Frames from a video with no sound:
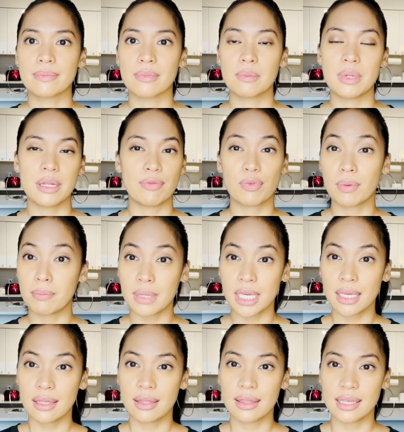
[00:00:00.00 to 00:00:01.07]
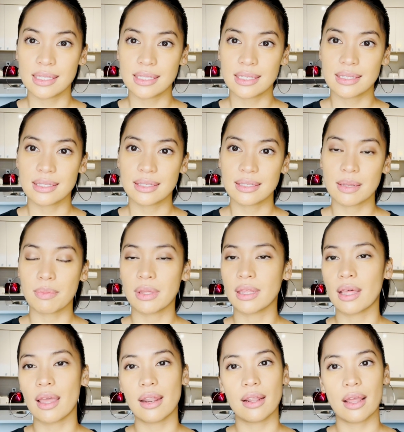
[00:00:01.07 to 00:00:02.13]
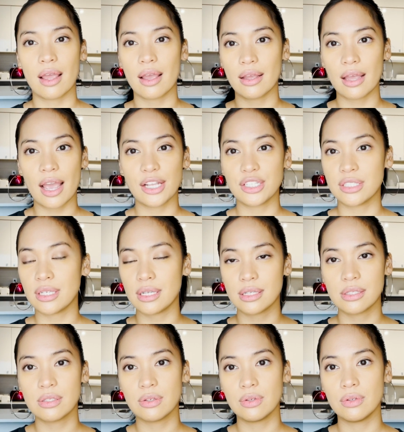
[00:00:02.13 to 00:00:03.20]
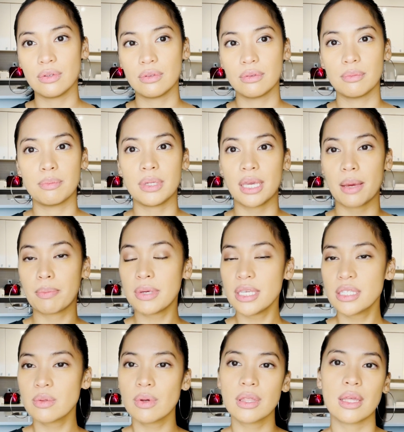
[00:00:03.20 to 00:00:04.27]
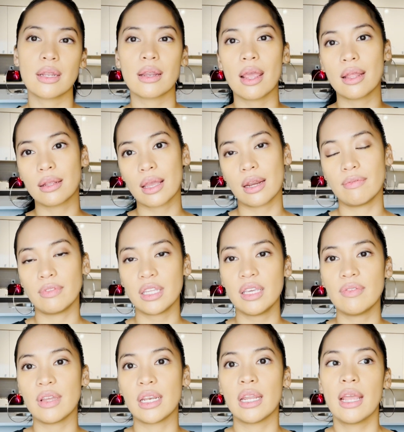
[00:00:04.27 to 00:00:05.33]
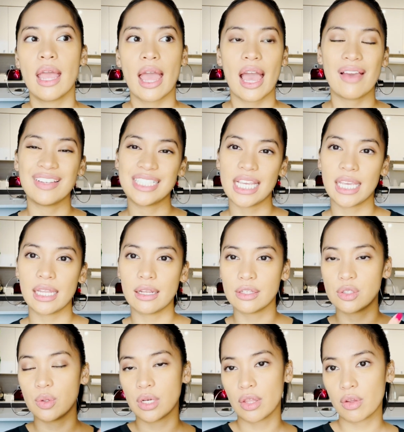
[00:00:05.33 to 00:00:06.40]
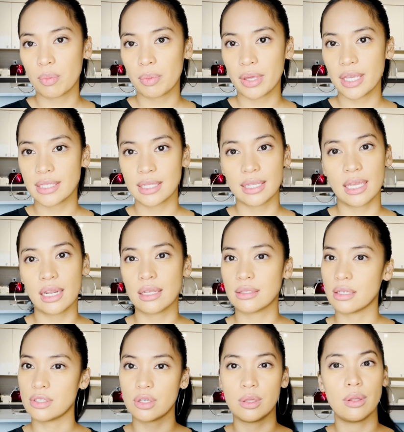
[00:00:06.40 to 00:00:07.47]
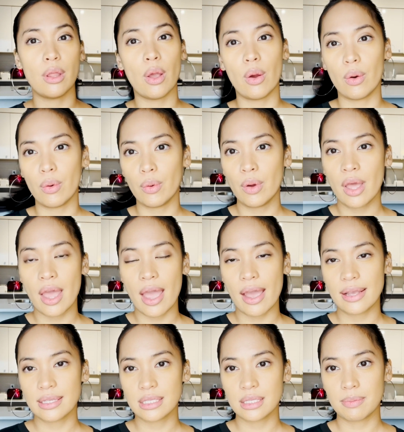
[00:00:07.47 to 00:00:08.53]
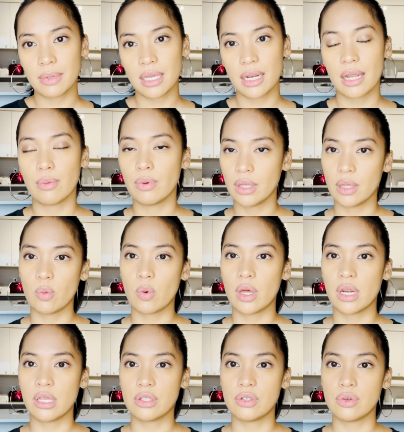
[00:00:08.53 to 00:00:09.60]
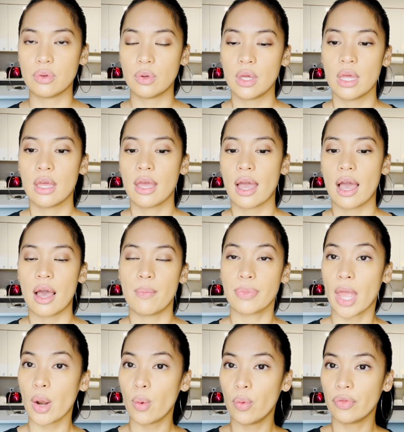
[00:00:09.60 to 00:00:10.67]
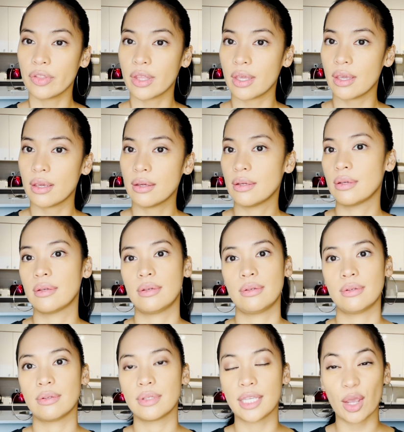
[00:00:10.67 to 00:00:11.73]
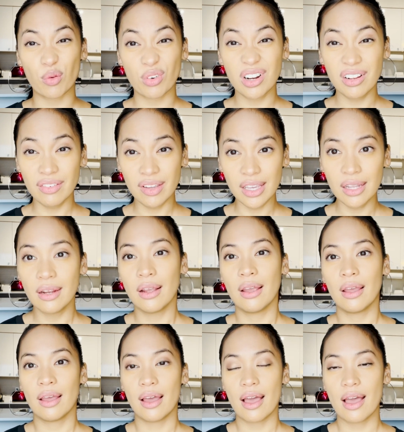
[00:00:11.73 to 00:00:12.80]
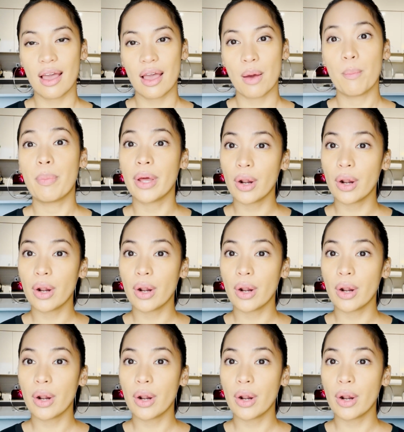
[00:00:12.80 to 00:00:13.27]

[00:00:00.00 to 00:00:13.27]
But for me, this is something that I just needed to be at peace with and kind of leave. And having taken it to another place and getting such a low estimate, I really wanted to not only get rid of it, but